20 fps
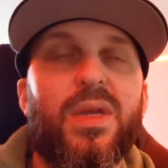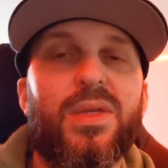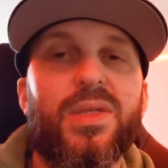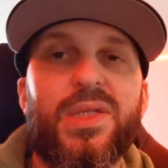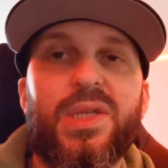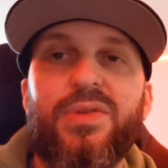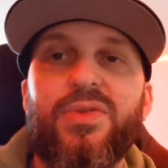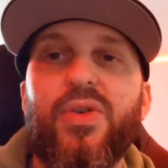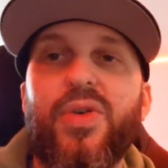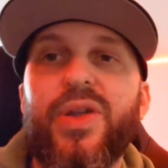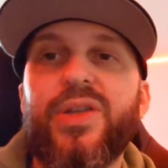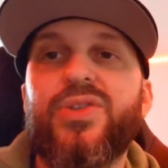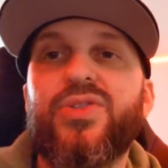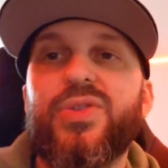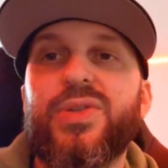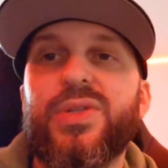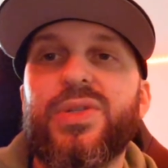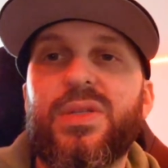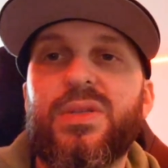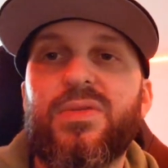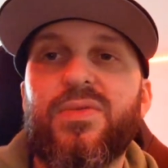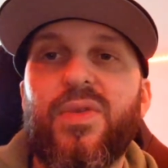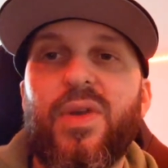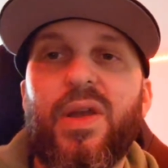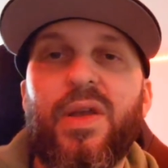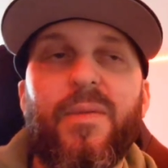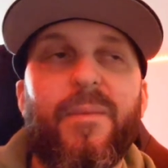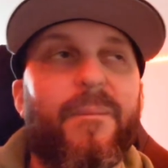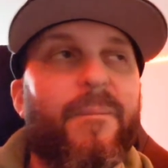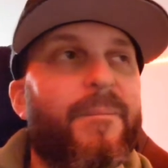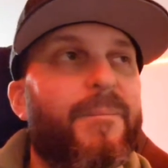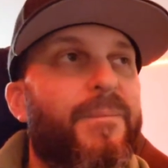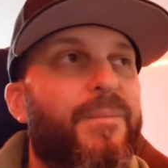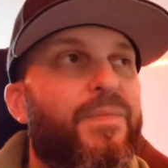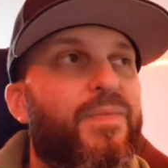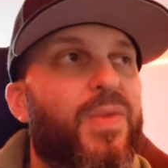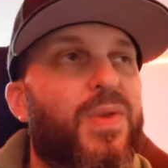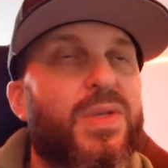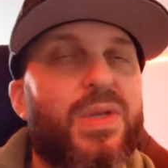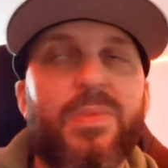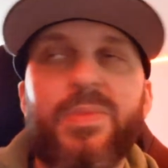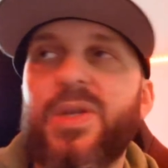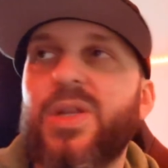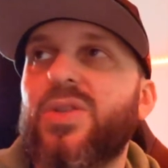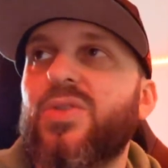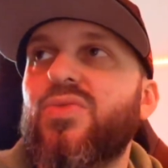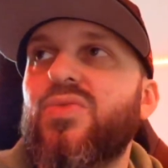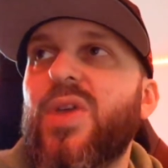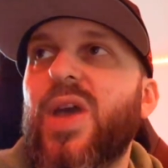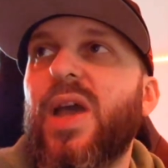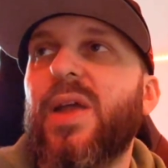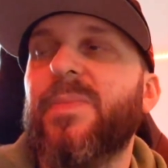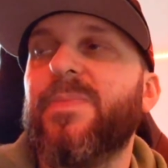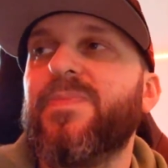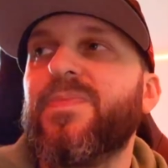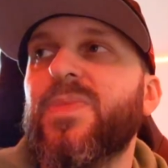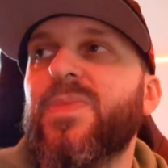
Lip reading: 0 interest, right? So I'm going to do that.